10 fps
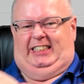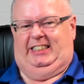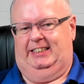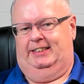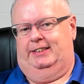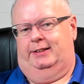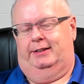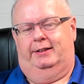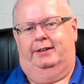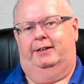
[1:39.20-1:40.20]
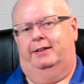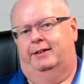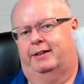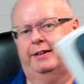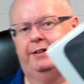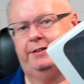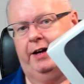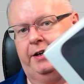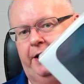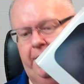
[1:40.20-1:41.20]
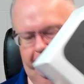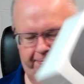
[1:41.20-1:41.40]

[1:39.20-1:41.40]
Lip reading: we take it out.